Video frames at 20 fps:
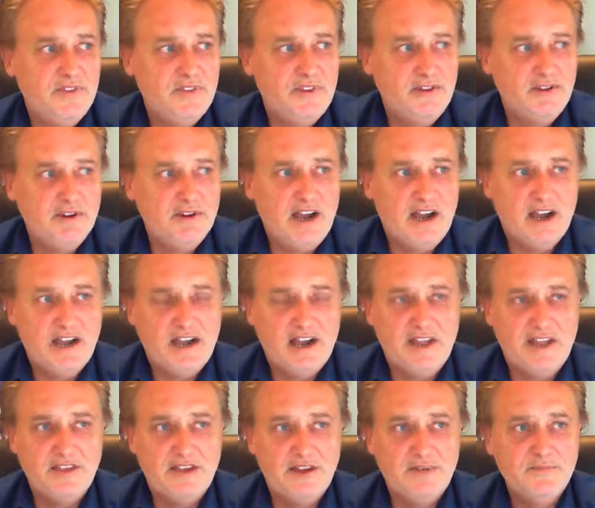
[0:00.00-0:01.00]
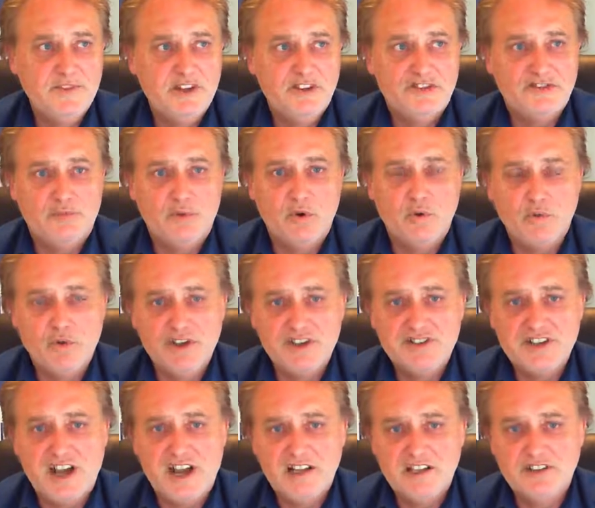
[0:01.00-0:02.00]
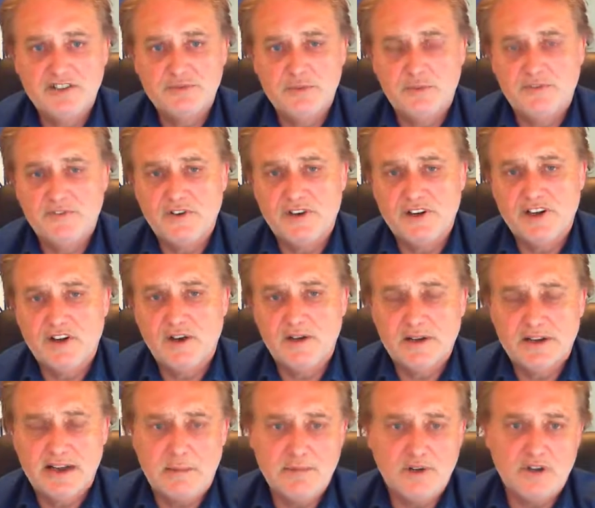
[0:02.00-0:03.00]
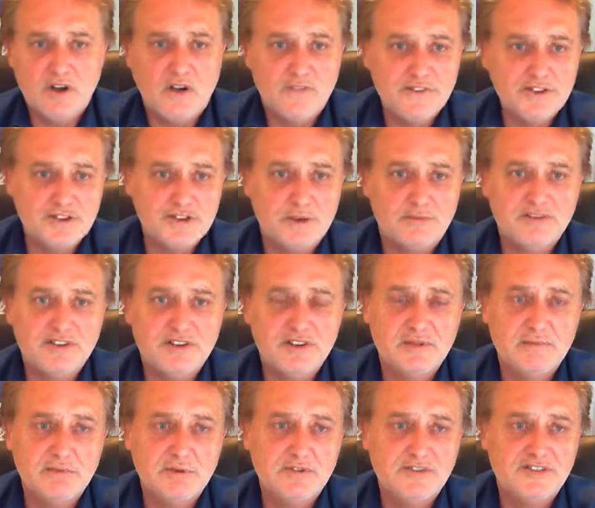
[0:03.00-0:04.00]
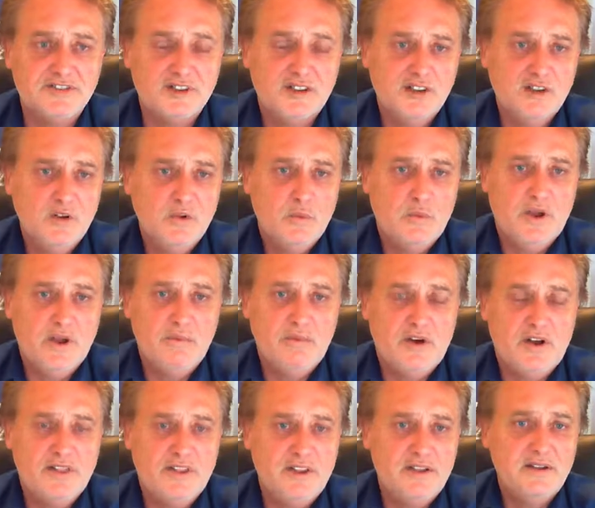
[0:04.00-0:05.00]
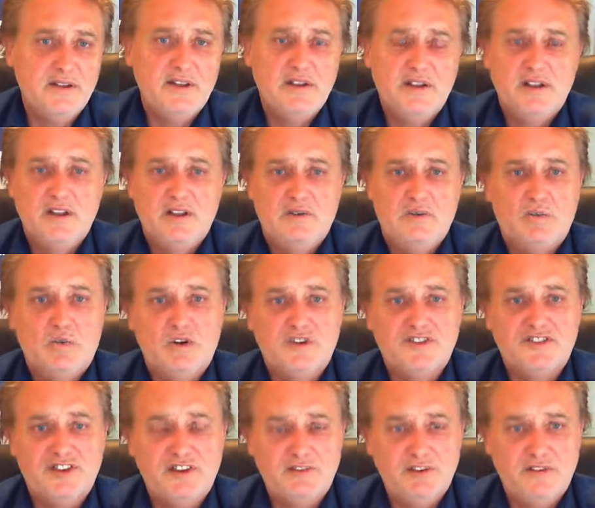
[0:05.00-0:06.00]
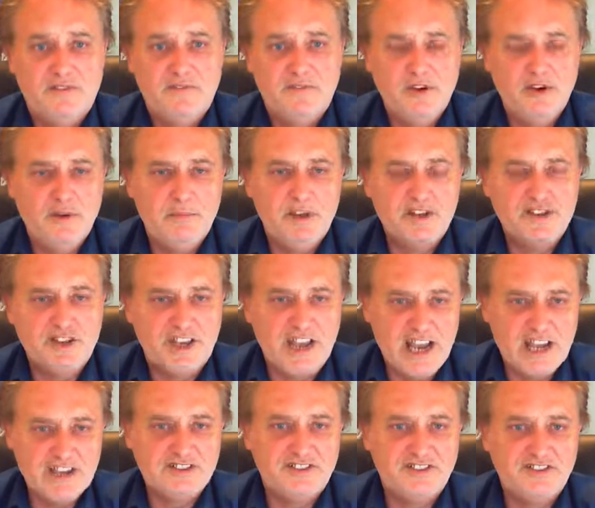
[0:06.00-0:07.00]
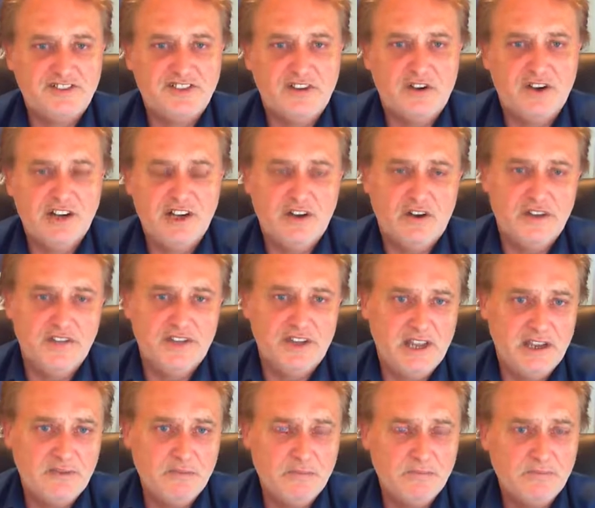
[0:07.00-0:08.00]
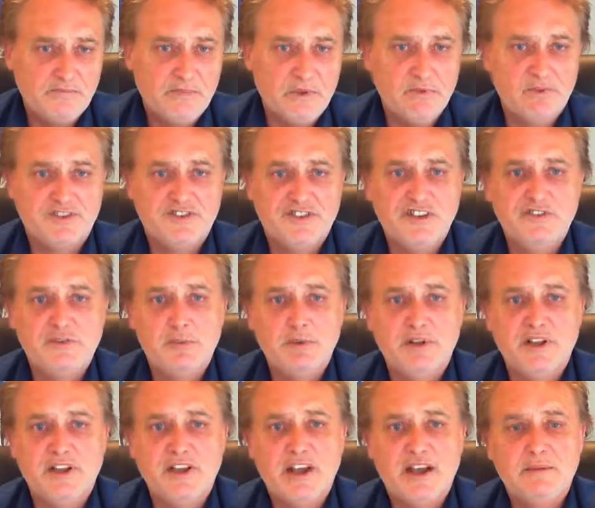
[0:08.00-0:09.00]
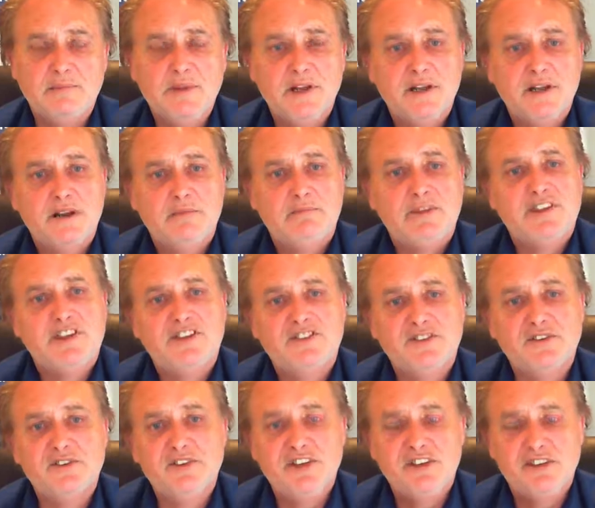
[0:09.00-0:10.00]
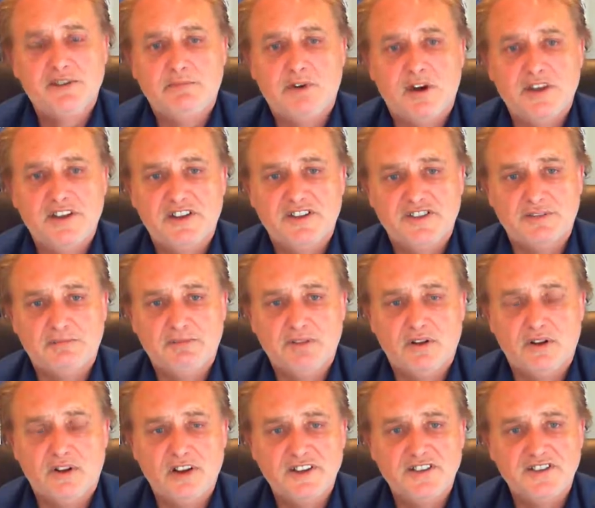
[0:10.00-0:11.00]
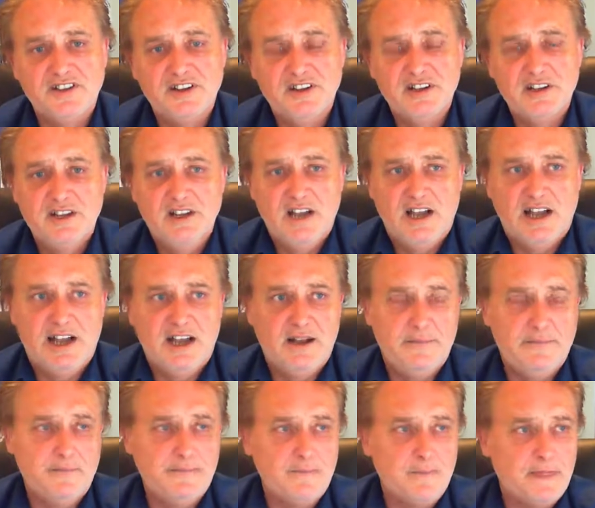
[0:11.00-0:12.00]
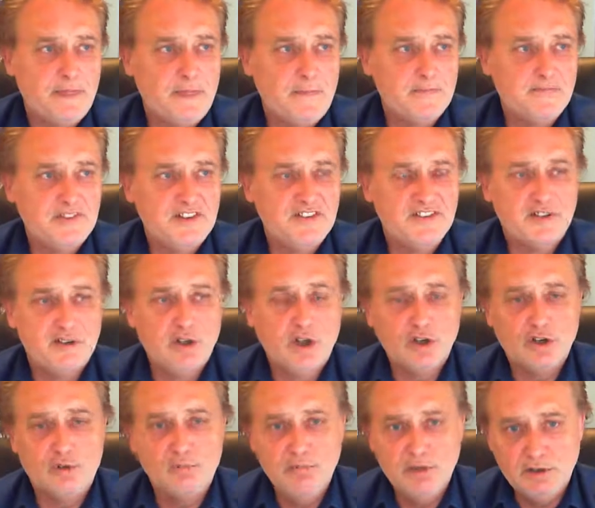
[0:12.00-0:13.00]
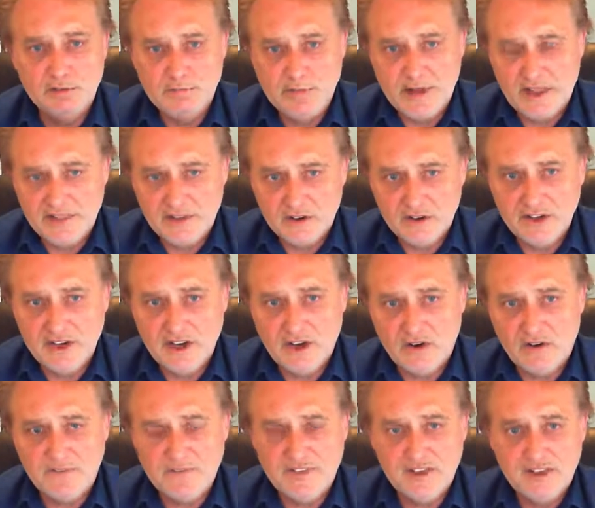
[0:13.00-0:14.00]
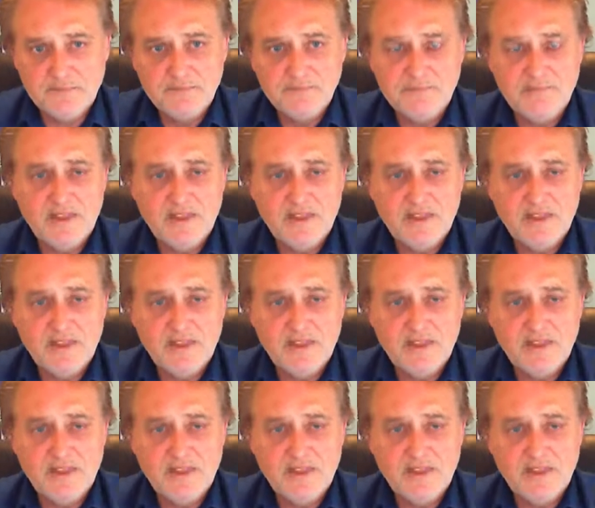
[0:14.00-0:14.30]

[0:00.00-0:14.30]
There are other small retailers. We've got a couple of coffee shops on the books, whereby whilst they're very much a cash society on their receivable income, but they still need to buy their supplies. There's a local milk bar that I know of that